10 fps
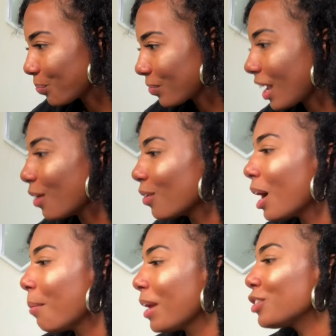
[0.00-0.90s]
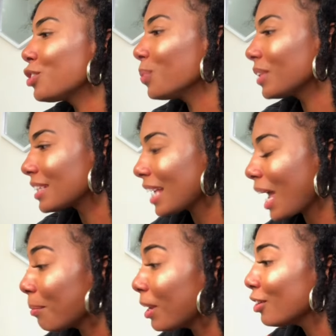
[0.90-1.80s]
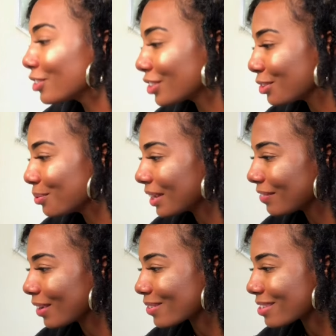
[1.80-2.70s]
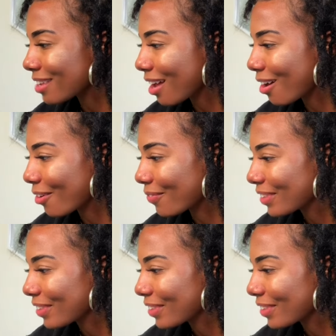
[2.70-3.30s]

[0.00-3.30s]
They gonna come at you with the same energy you give yourself.